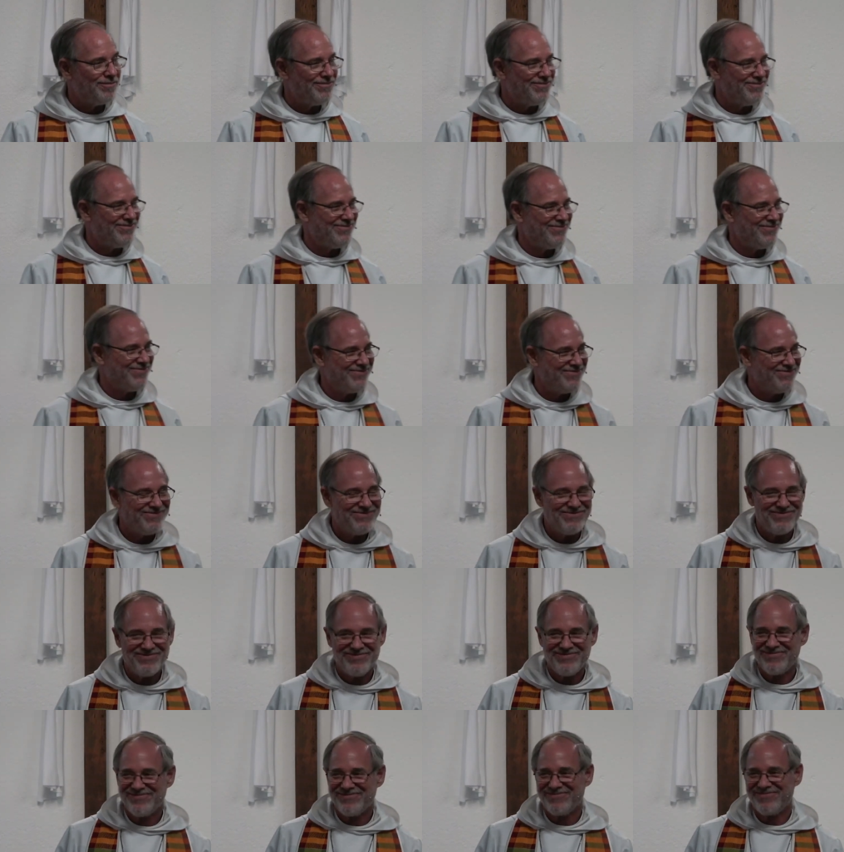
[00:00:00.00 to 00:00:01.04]

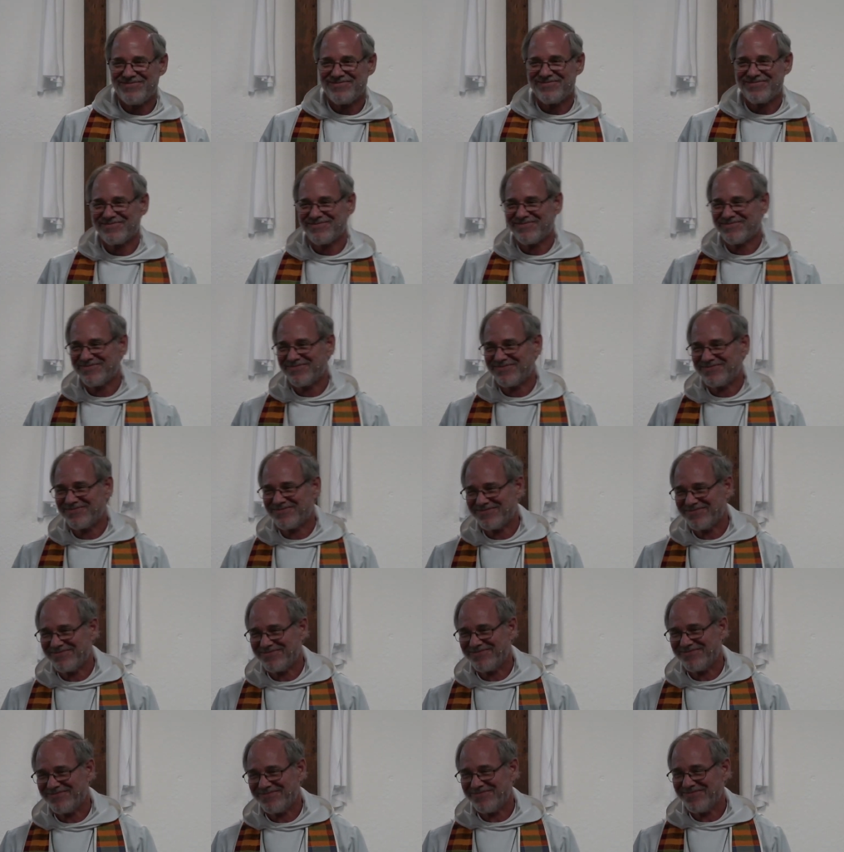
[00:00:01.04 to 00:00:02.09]

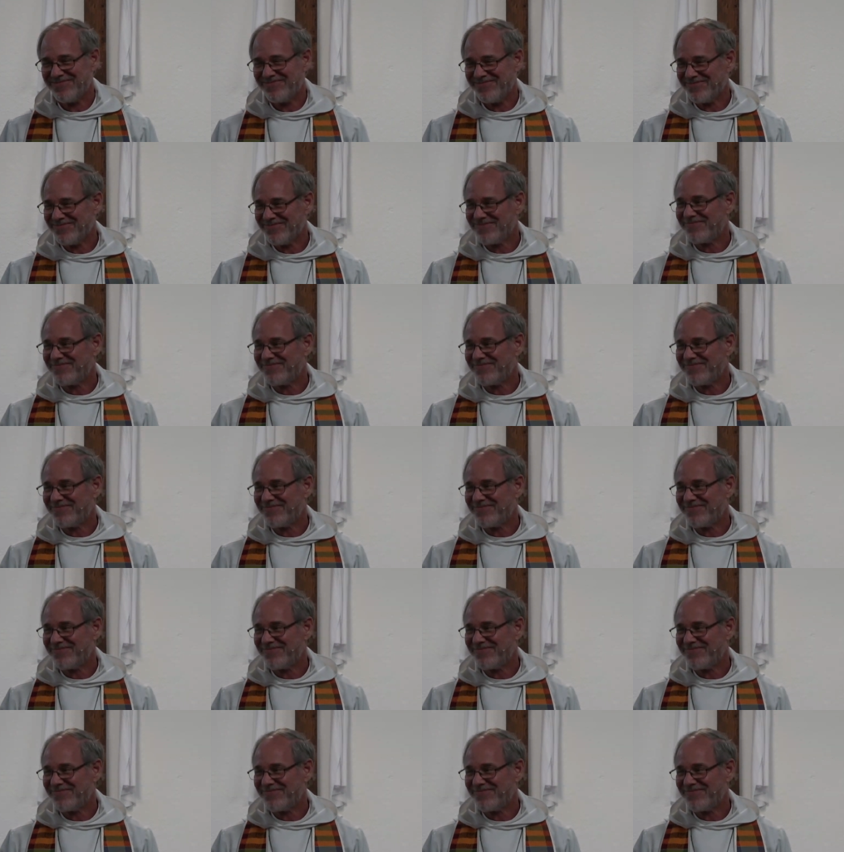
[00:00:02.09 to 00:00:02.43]
(silence)